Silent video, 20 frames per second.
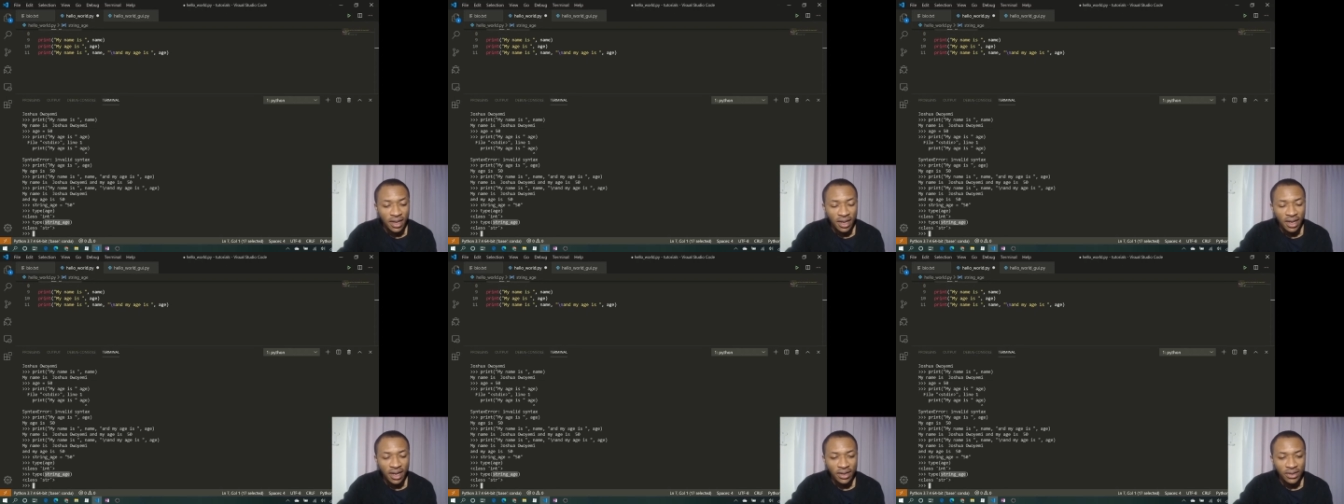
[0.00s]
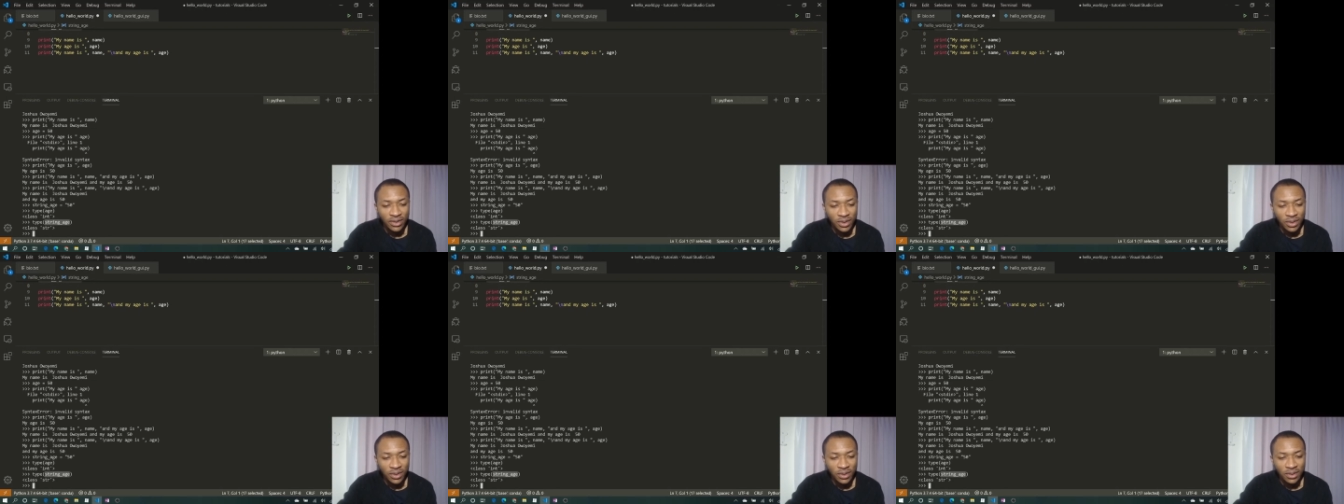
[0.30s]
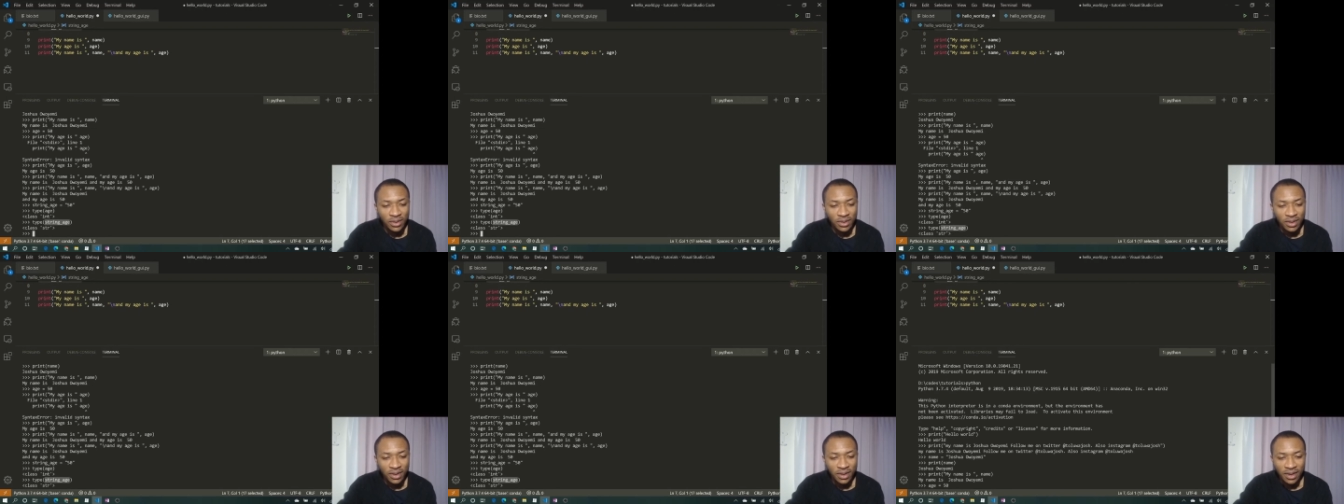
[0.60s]
And
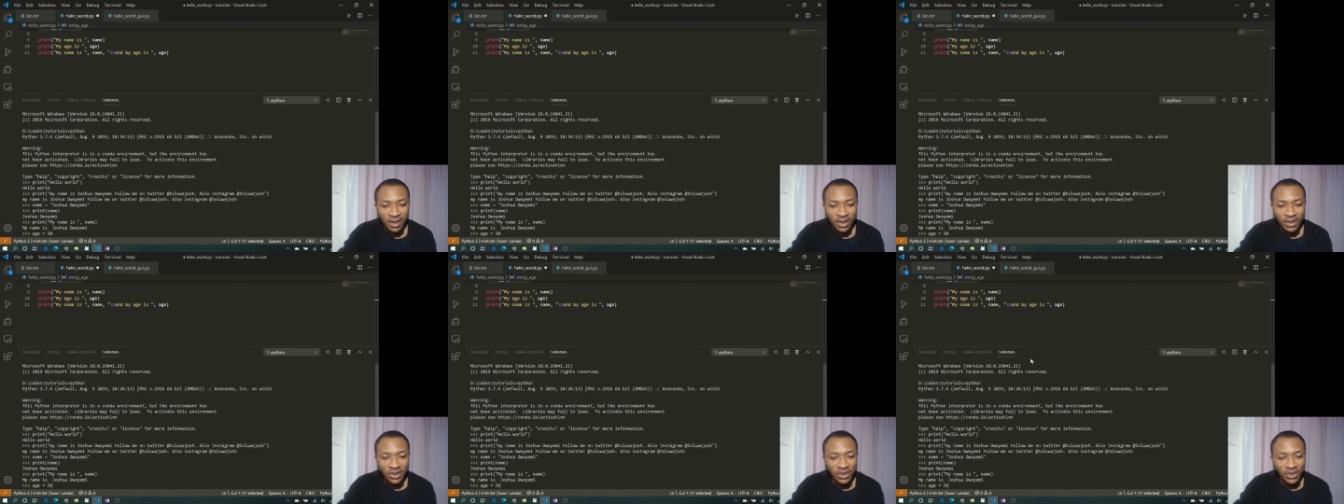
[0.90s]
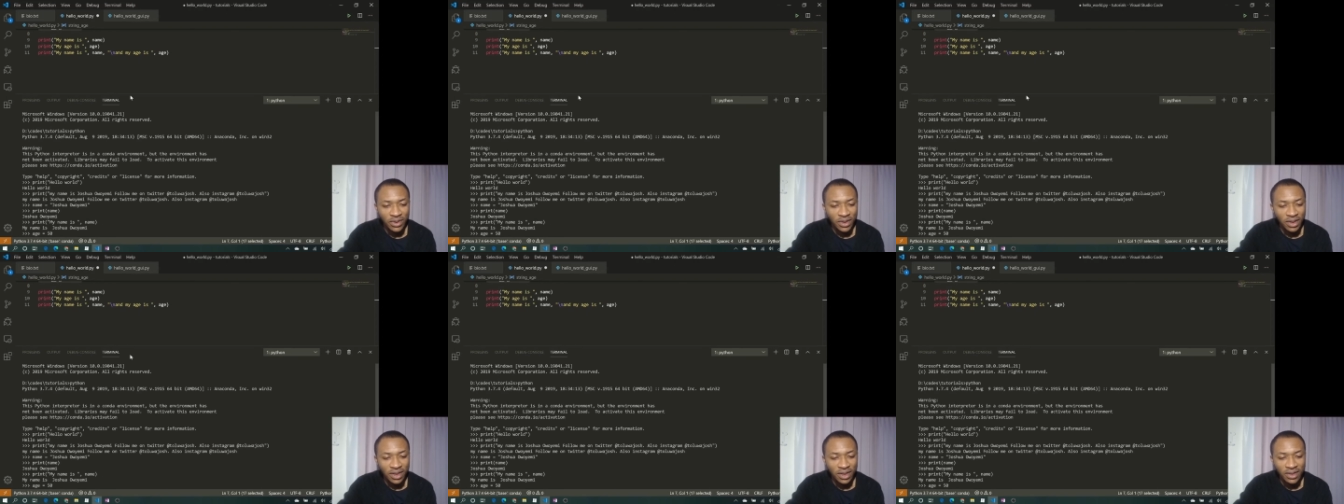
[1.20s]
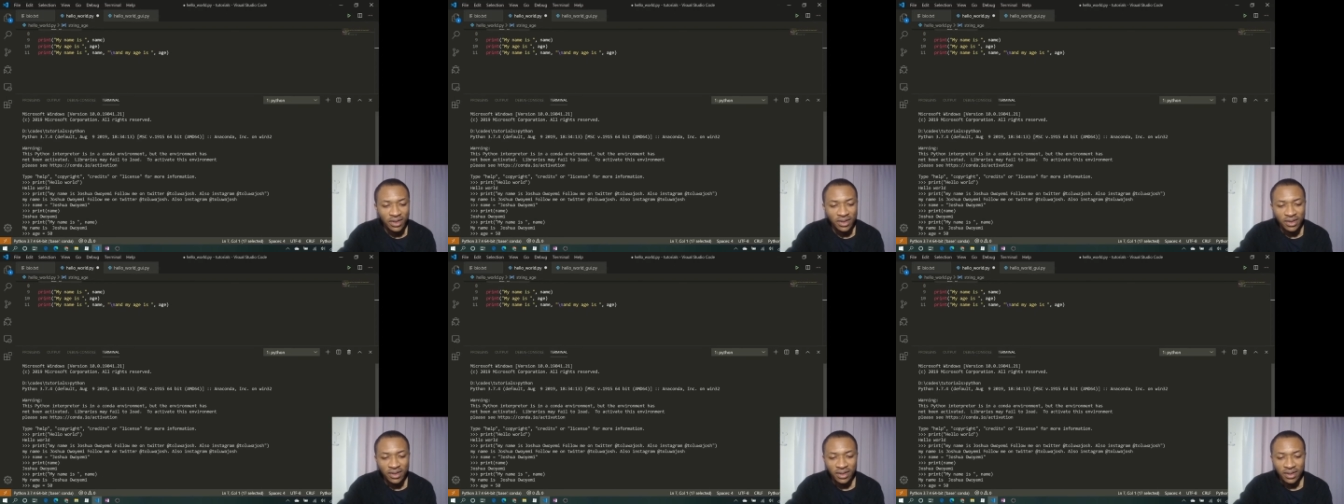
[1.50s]
so a string
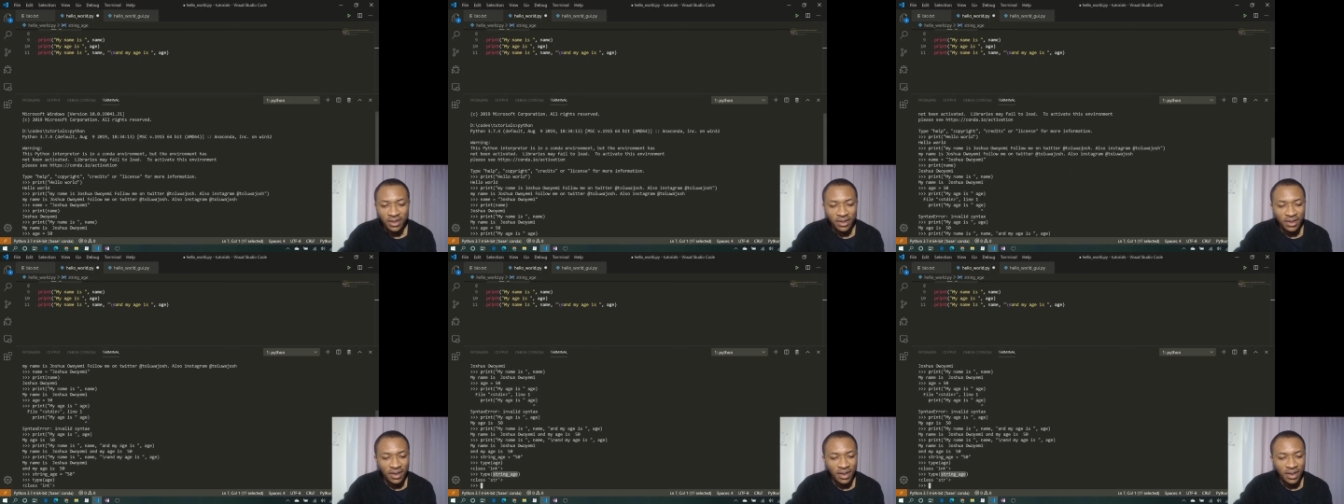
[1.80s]
is